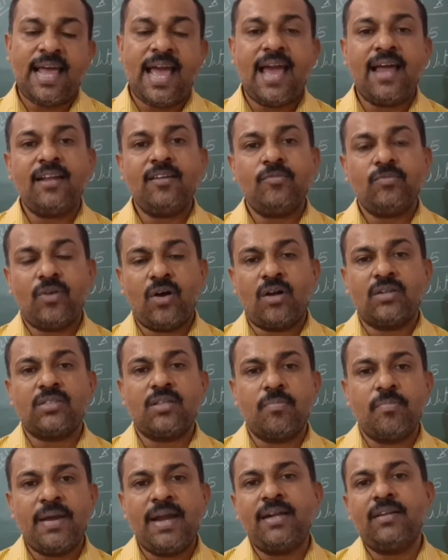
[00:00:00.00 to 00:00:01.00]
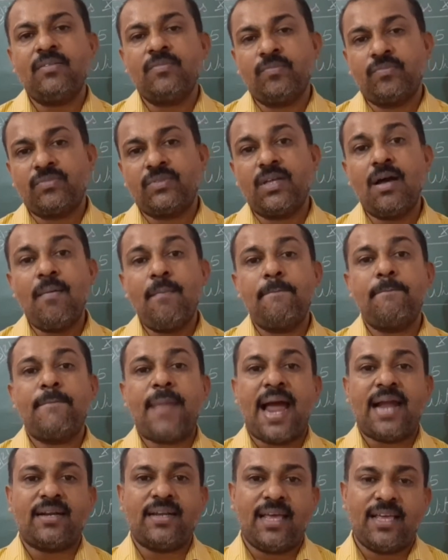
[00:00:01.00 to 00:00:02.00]
and on the bed, the
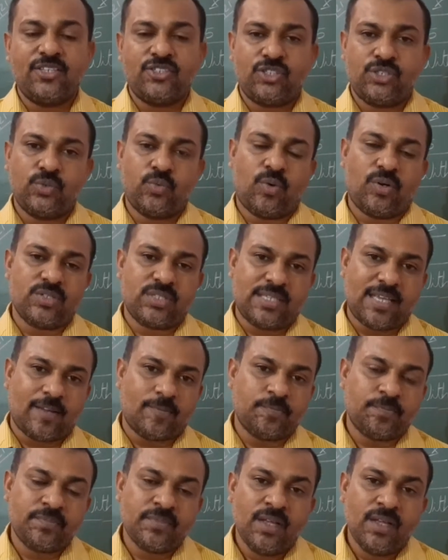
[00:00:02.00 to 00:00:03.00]
bandage was there.